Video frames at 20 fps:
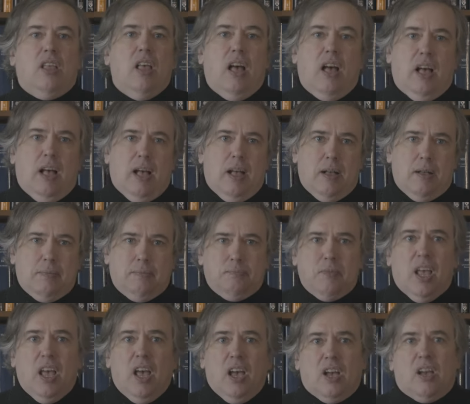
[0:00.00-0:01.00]
um,
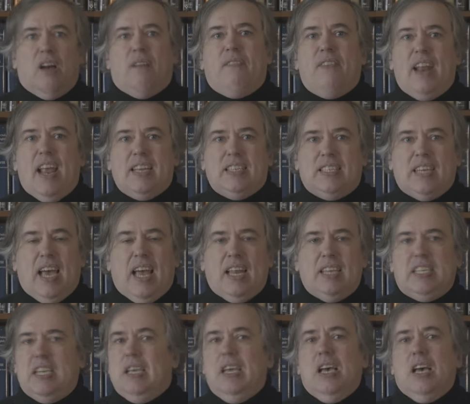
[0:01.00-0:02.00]

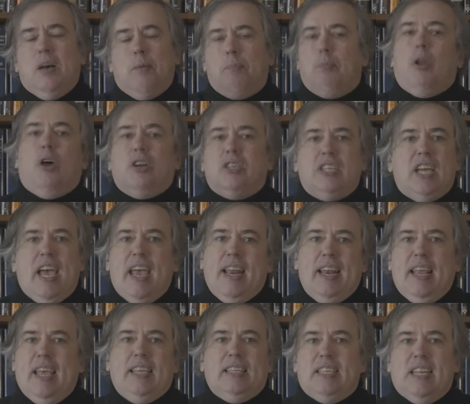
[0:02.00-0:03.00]
confidentiality,
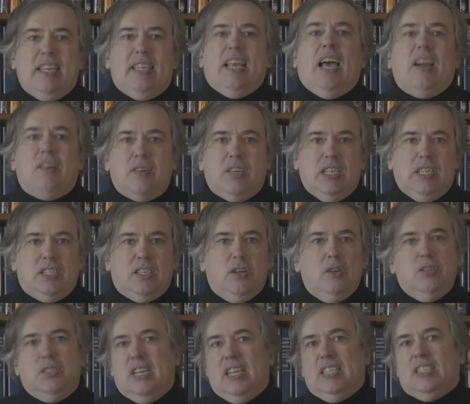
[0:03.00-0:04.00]
blockchain is an integrity
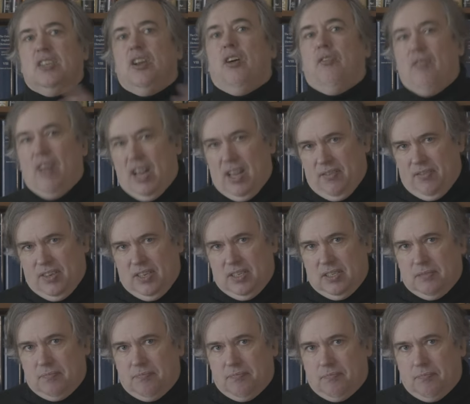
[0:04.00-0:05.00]
solution. It's not
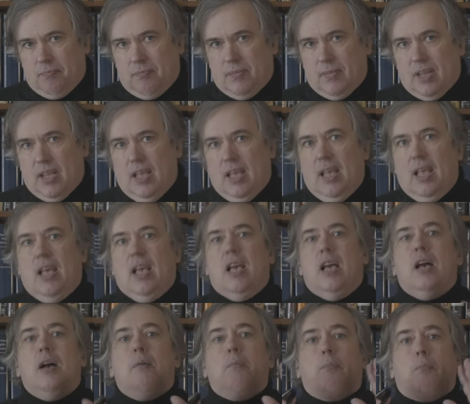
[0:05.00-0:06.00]
relevant.
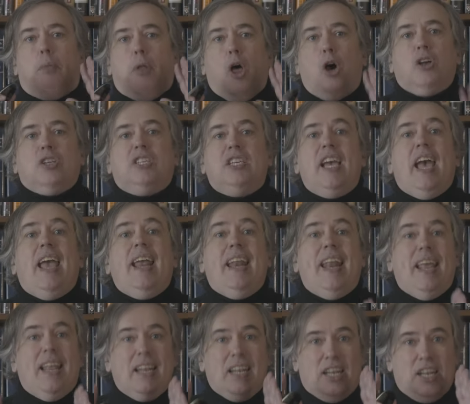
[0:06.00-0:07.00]
Blockchain
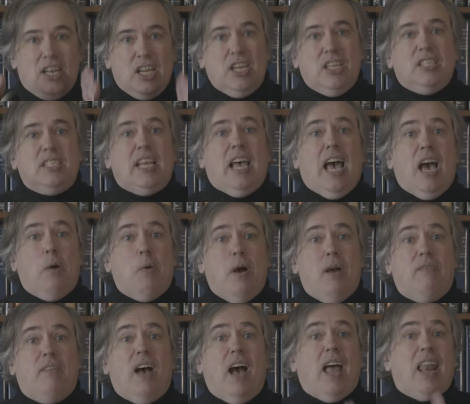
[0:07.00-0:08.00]
does,
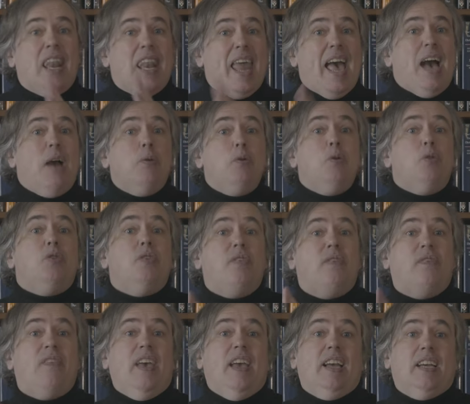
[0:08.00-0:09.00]
however, allow you to
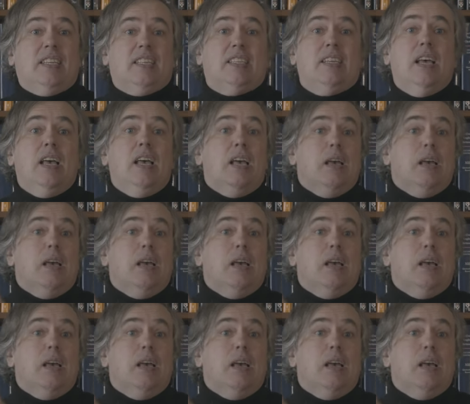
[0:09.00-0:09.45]
fix